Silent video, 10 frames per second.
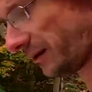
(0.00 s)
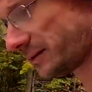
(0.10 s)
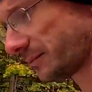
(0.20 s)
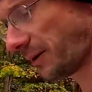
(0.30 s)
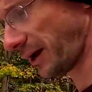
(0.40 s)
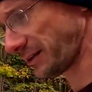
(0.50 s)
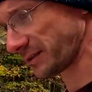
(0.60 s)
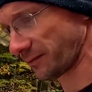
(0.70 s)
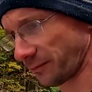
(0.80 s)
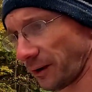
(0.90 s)
There's some
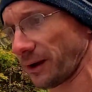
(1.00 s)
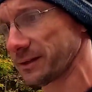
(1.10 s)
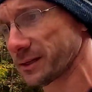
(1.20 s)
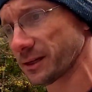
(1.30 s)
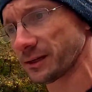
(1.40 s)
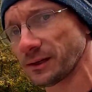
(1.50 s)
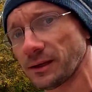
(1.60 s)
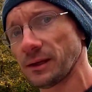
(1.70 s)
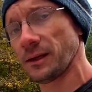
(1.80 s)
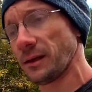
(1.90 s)
patches of reds,
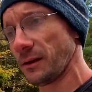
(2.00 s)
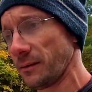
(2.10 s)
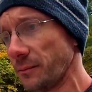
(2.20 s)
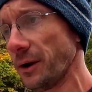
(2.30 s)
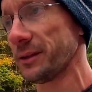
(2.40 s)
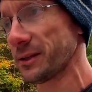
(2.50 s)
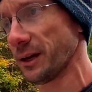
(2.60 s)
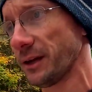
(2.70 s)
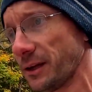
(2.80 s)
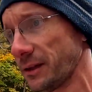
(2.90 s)
but
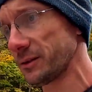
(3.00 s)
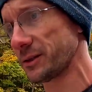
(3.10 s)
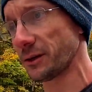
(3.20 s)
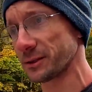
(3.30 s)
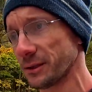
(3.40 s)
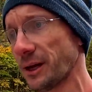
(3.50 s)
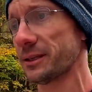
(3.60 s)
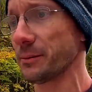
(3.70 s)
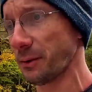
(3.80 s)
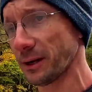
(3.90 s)
there's also
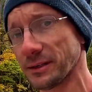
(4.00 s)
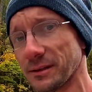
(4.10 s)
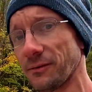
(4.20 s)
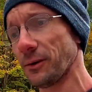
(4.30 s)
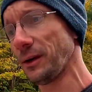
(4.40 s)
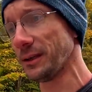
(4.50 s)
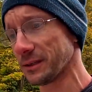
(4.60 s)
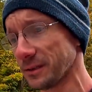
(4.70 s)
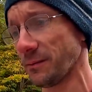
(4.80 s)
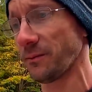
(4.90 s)
lots of patches of
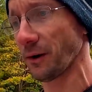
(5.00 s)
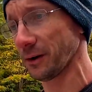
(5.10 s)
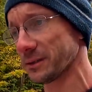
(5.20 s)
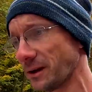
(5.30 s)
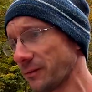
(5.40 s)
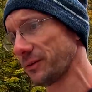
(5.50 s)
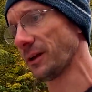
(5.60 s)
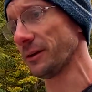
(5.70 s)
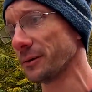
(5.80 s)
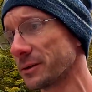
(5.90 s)
greens and some very soft
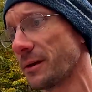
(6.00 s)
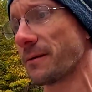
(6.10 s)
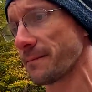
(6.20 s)
yellows.